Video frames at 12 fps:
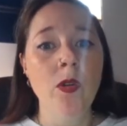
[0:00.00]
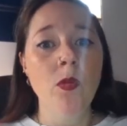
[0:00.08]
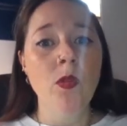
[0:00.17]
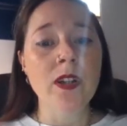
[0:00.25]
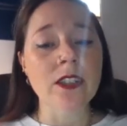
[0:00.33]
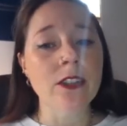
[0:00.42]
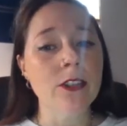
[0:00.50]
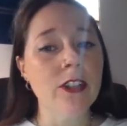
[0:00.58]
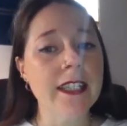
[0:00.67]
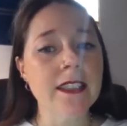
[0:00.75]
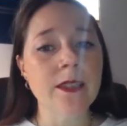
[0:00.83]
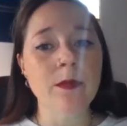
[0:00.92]
which can
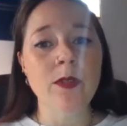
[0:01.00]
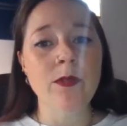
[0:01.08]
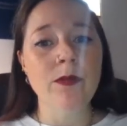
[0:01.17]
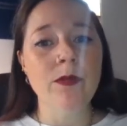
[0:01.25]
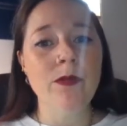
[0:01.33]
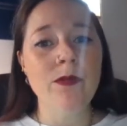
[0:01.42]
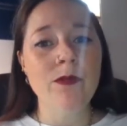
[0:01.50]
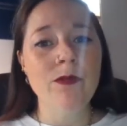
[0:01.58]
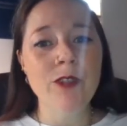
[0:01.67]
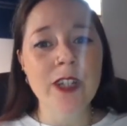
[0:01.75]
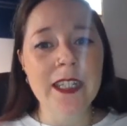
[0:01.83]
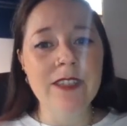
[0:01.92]
create some
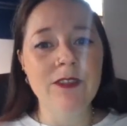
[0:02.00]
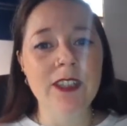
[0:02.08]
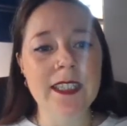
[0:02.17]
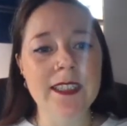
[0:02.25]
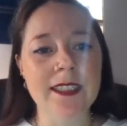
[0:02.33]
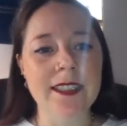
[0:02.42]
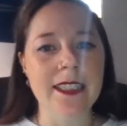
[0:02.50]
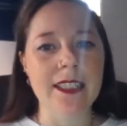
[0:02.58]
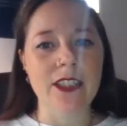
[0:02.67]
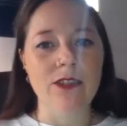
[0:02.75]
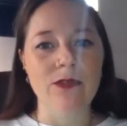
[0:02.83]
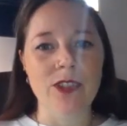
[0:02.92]
really
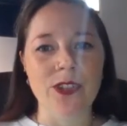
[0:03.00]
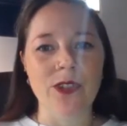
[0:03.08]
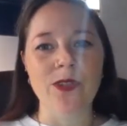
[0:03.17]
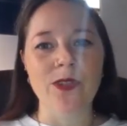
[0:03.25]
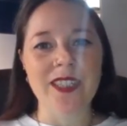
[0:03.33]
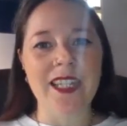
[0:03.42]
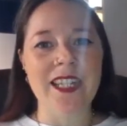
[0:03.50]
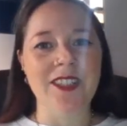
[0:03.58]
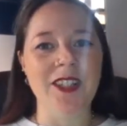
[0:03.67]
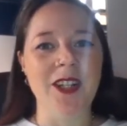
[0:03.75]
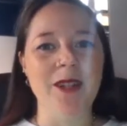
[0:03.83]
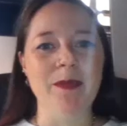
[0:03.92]
realistic results in
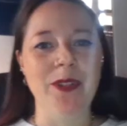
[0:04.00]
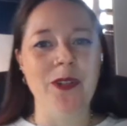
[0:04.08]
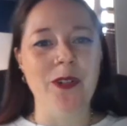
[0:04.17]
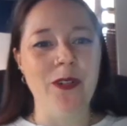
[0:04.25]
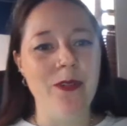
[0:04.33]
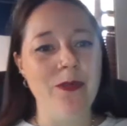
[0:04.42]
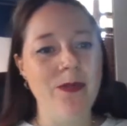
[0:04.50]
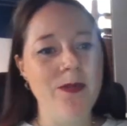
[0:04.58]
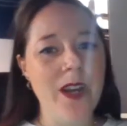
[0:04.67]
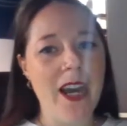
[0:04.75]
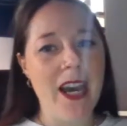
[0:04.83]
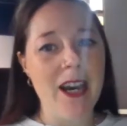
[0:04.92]
terms of
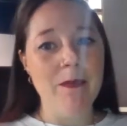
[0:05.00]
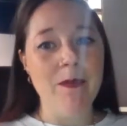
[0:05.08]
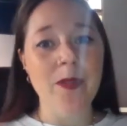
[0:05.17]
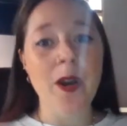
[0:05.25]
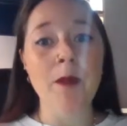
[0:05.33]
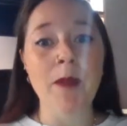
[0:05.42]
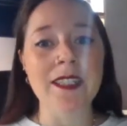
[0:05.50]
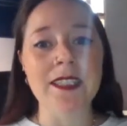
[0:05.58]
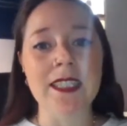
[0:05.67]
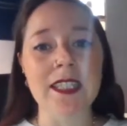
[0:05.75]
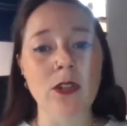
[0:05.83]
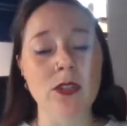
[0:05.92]

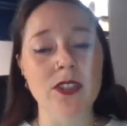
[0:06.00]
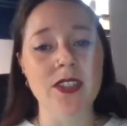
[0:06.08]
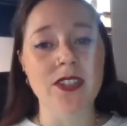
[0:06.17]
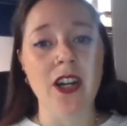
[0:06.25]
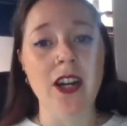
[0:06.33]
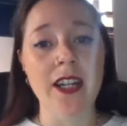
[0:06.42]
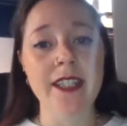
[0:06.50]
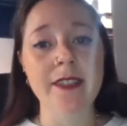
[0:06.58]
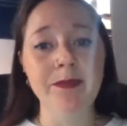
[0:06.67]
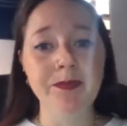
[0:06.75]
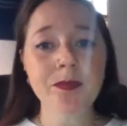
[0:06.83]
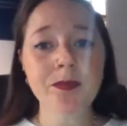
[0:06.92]
imagining your
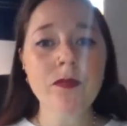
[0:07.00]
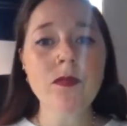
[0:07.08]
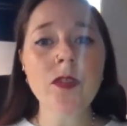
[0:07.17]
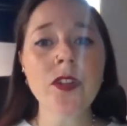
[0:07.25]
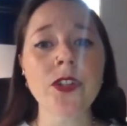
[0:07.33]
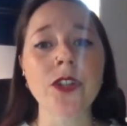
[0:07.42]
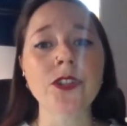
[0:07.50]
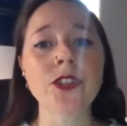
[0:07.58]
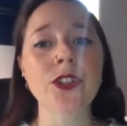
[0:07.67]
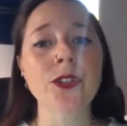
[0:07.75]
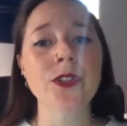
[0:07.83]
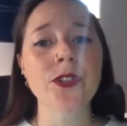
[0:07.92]
design. So
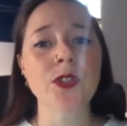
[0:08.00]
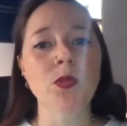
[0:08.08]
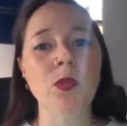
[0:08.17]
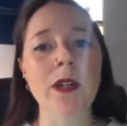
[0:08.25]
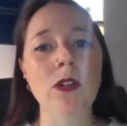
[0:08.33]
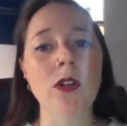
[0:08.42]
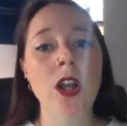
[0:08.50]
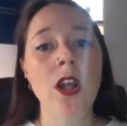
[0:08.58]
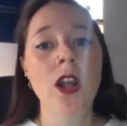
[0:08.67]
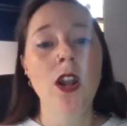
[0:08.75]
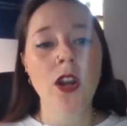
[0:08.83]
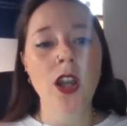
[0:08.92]
students will
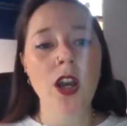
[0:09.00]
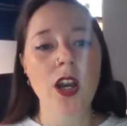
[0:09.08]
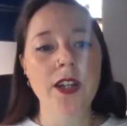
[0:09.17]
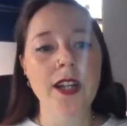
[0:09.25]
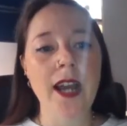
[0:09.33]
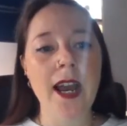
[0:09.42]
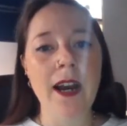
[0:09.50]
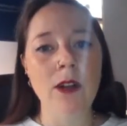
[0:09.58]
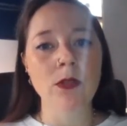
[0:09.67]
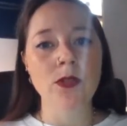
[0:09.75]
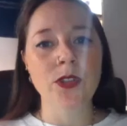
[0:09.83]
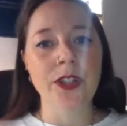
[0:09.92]
learn
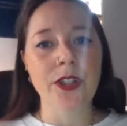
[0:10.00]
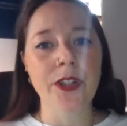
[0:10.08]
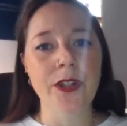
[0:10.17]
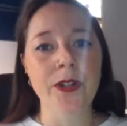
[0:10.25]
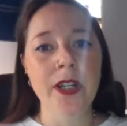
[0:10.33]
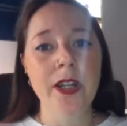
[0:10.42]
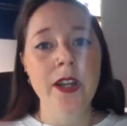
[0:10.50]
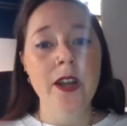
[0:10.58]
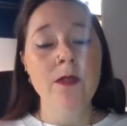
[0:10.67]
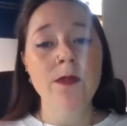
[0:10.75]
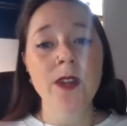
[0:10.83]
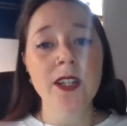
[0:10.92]
how to
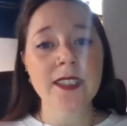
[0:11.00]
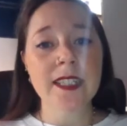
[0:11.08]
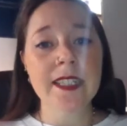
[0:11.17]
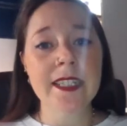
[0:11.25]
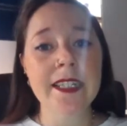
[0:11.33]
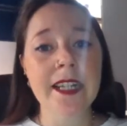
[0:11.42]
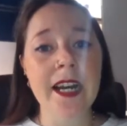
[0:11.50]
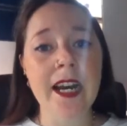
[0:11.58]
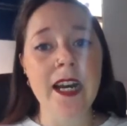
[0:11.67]
firstly